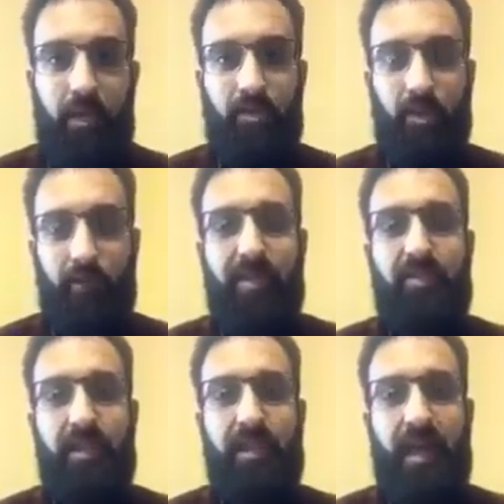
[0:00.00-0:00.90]
So
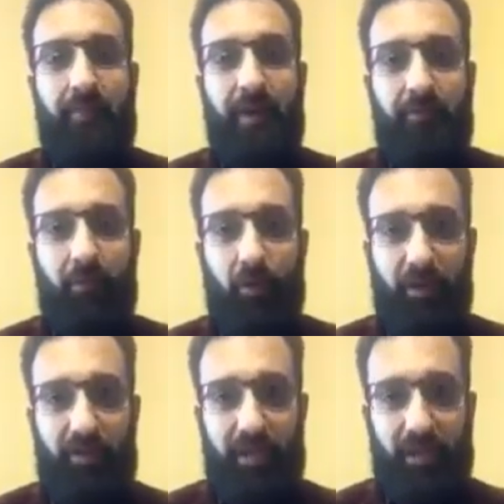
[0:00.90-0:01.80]
recently I've been
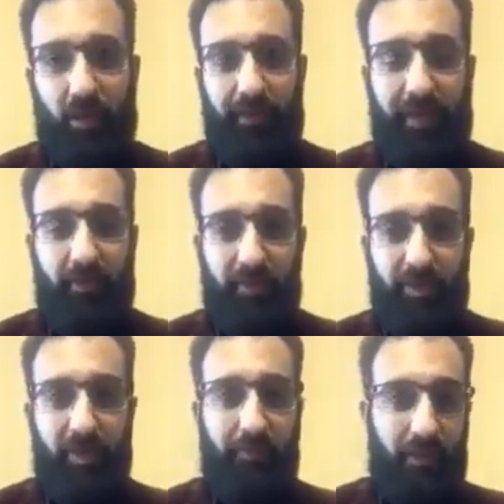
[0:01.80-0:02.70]
focusing on the
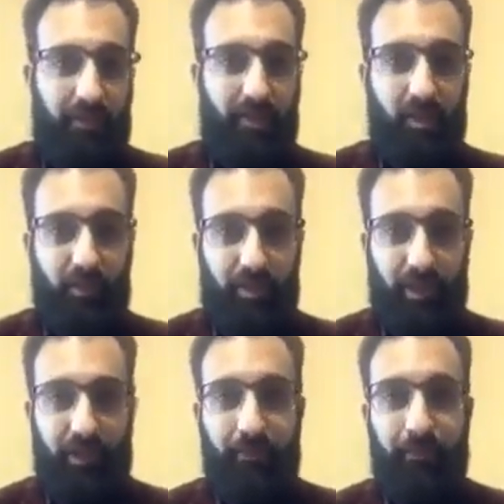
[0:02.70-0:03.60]
Christian
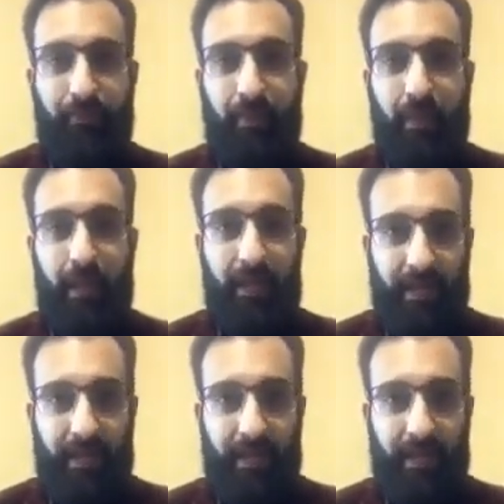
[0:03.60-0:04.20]
persecution in